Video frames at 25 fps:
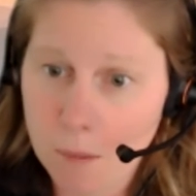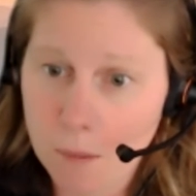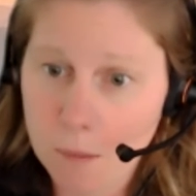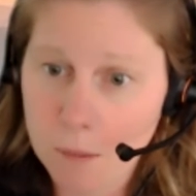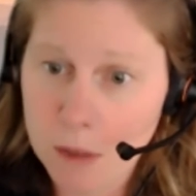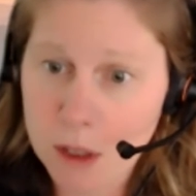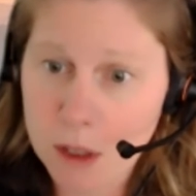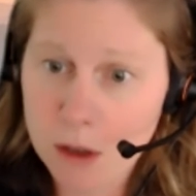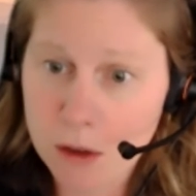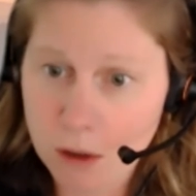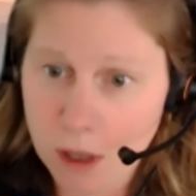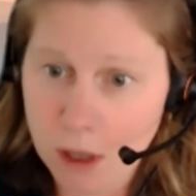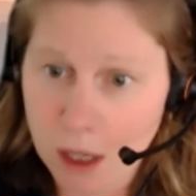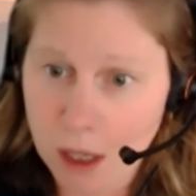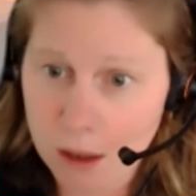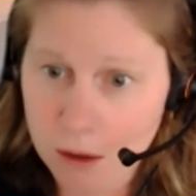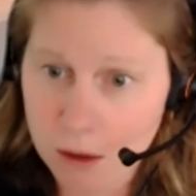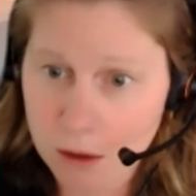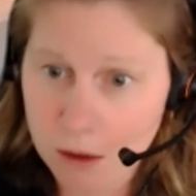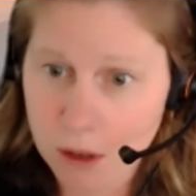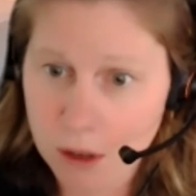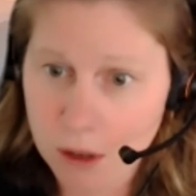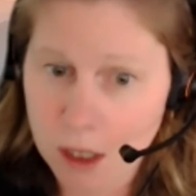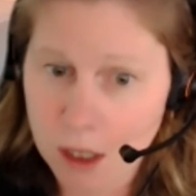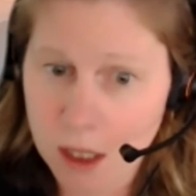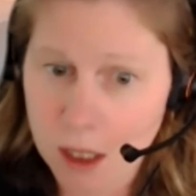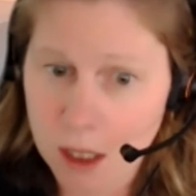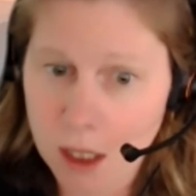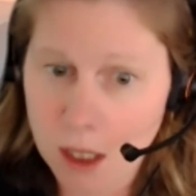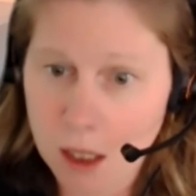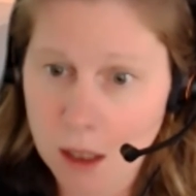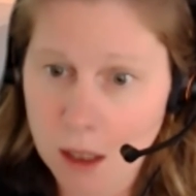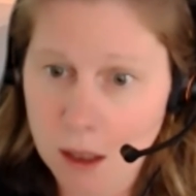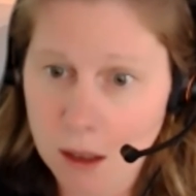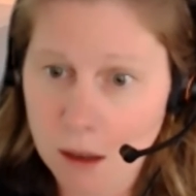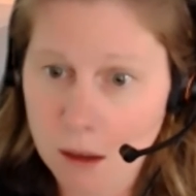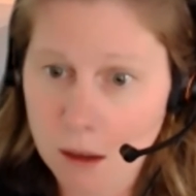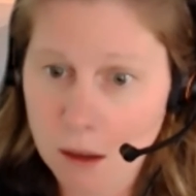strength
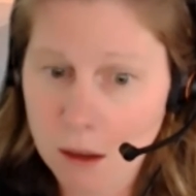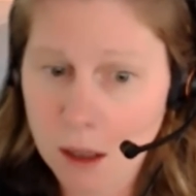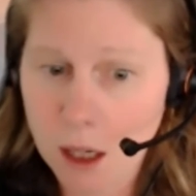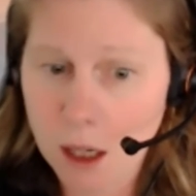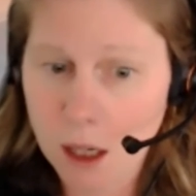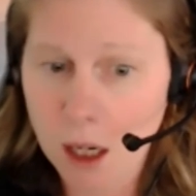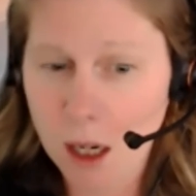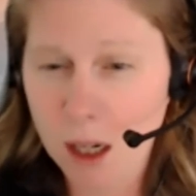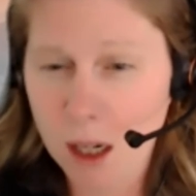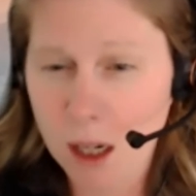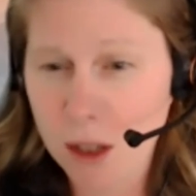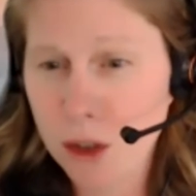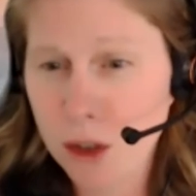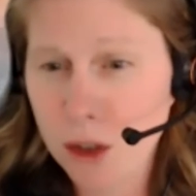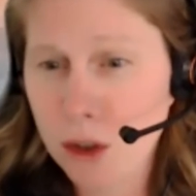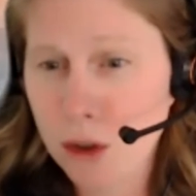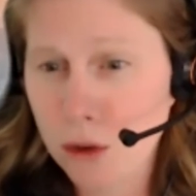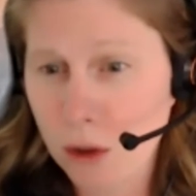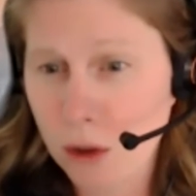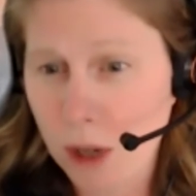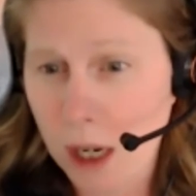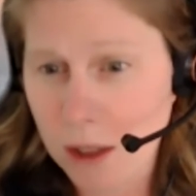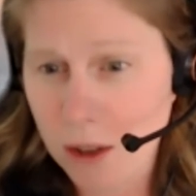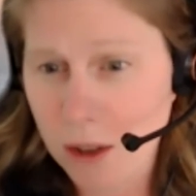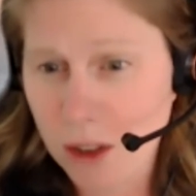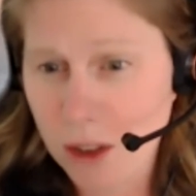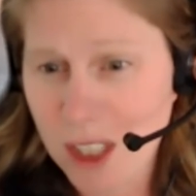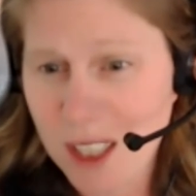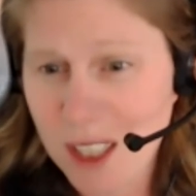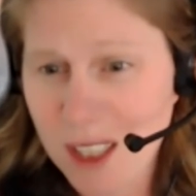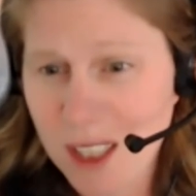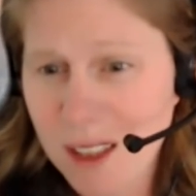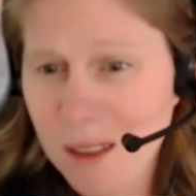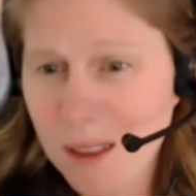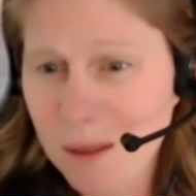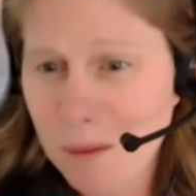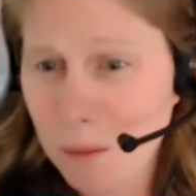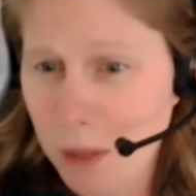training,
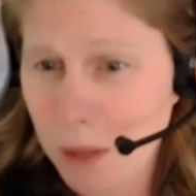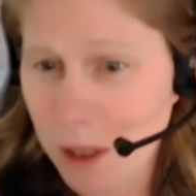stretching,